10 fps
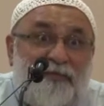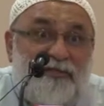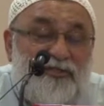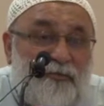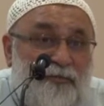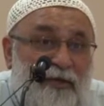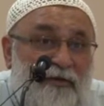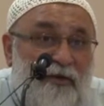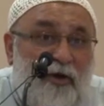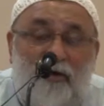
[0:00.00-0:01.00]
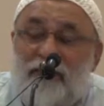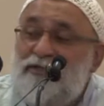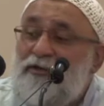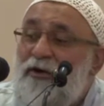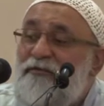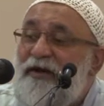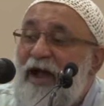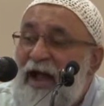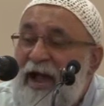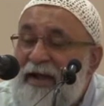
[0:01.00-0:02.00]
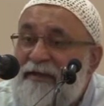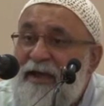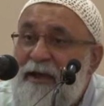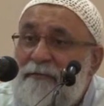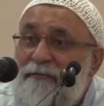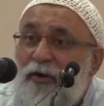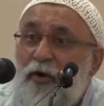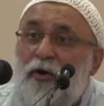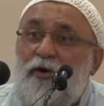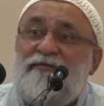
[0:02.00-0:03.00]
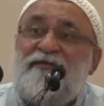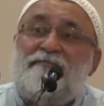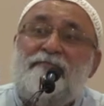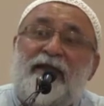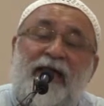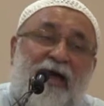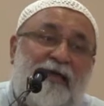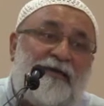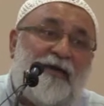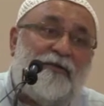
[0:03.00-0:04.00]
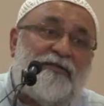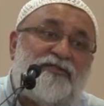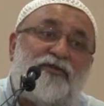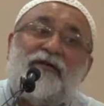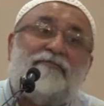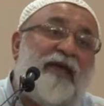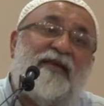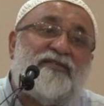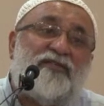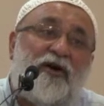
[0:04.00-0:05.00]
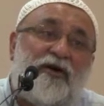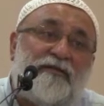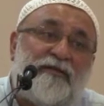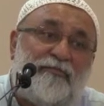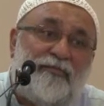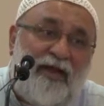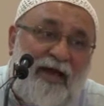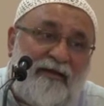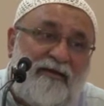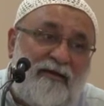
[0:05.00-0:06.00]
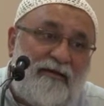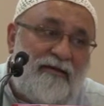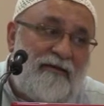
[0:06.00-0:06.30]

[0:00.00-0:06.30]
The superiority of Adam over malaika was not based on the blood,